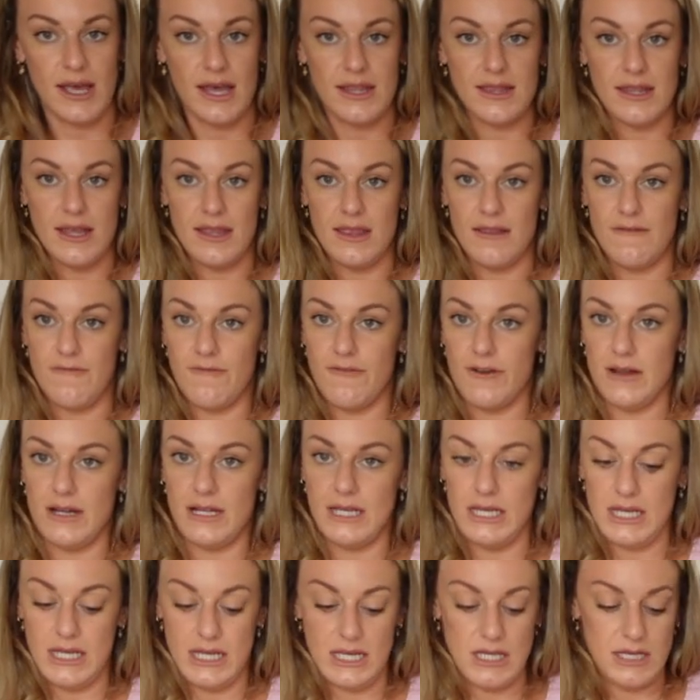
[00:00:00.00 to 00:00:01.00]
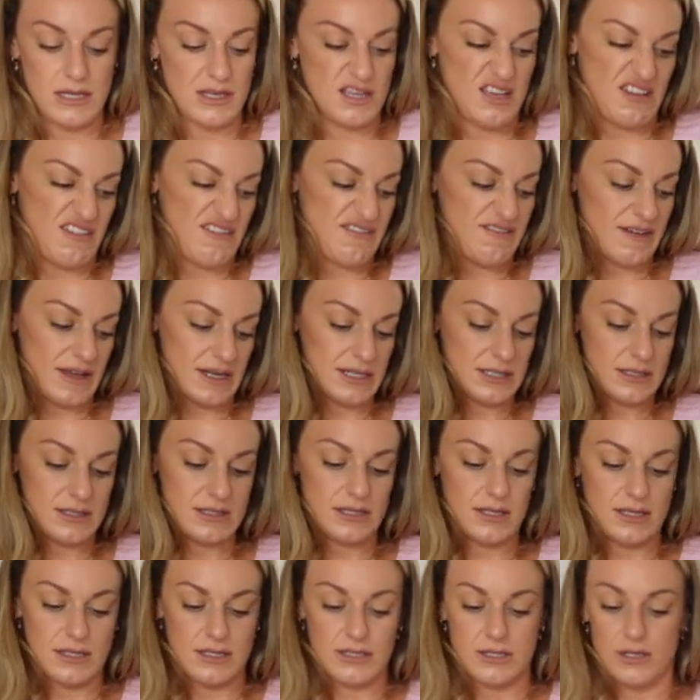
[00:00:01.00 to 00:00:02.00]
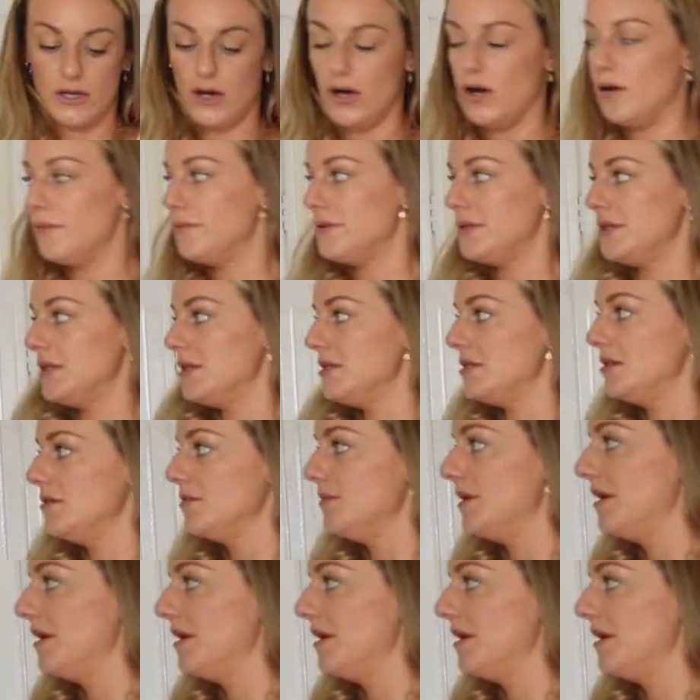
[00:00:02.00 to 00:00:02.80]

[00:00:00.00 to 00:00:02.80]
and then the frilly fancier tops that I don't